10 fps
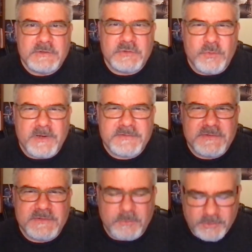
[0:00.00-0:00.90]
to us
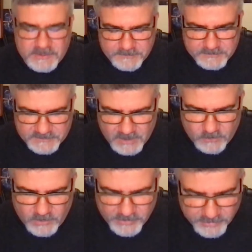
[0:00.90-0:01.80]
this morning from Psalm
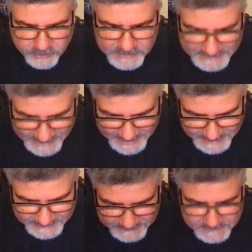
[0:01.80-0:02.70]

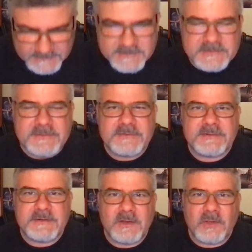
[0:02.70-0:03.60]
139. This
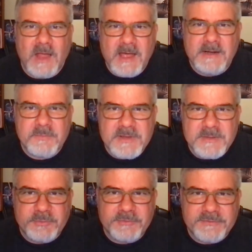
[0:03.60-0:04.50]
is a lot of
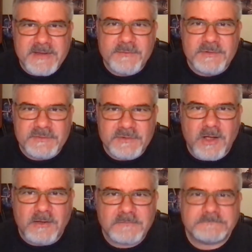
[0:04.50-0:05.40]
people's favorite
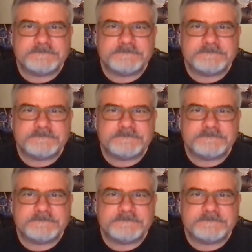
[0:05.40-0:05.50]
song